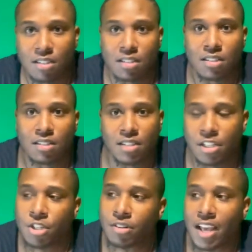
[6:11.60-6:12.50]
This
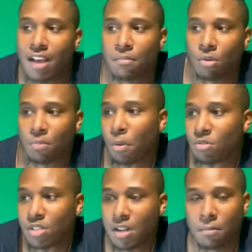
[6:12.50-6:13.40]
year they have more
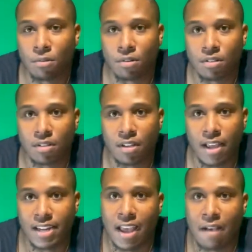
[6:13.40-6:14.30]
posting up more, and
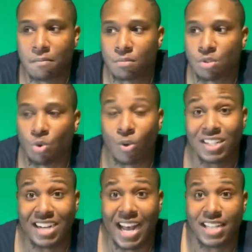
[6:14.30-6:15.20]
they have him scoring
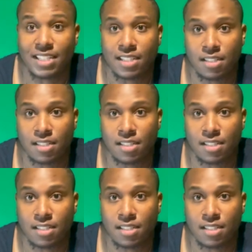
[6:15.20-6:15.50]
less.